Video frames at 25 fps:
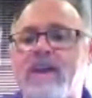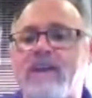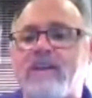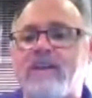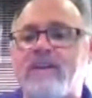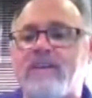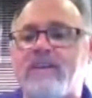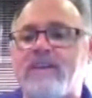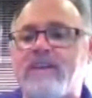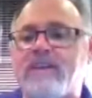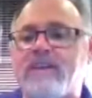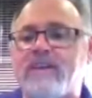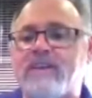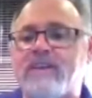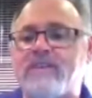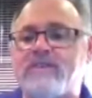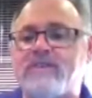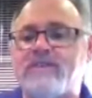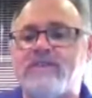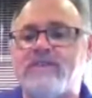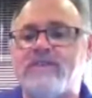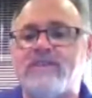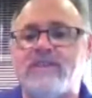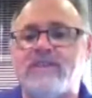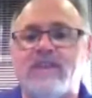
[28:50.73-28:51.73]
put the price
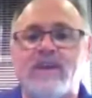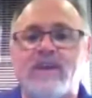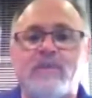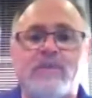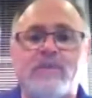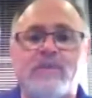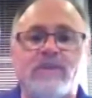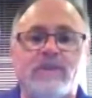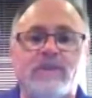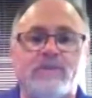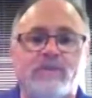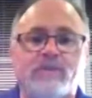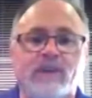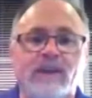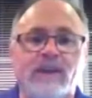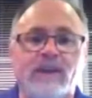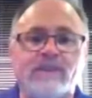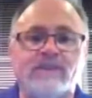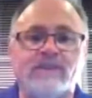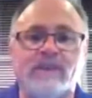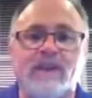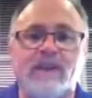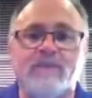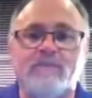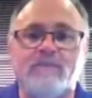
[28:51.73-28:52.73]
up, but they will take
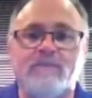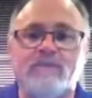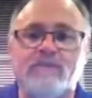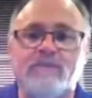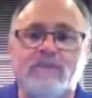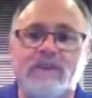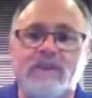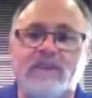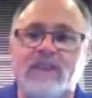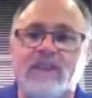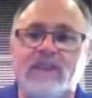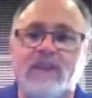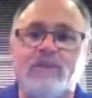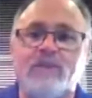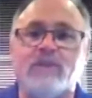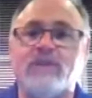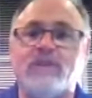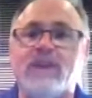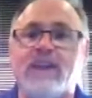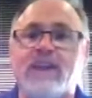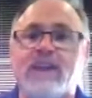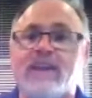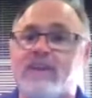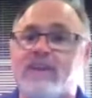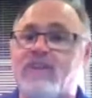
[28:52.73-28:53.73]
an offer
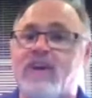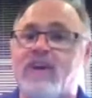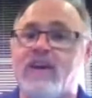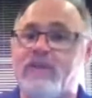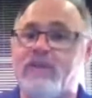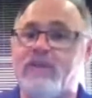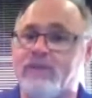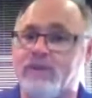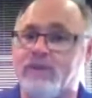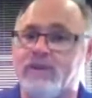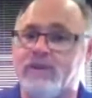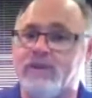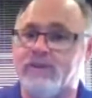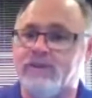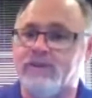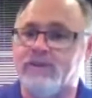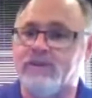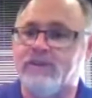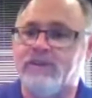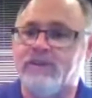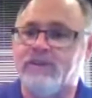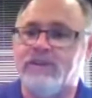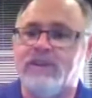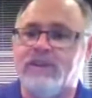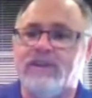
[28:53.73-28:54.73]
and if
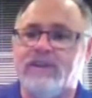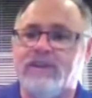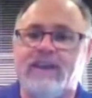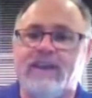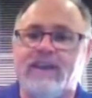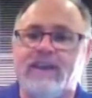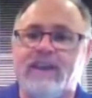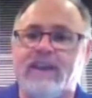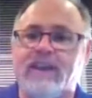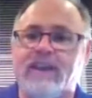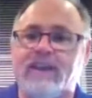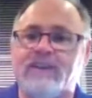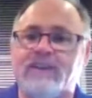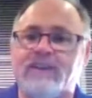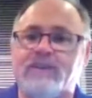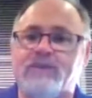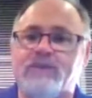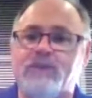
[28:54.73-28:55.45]
you offer them